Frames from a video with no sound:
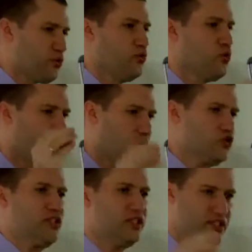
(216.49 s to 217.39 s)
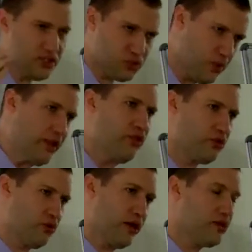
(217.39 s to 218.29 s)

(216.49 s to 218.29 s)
through what Jesus went through.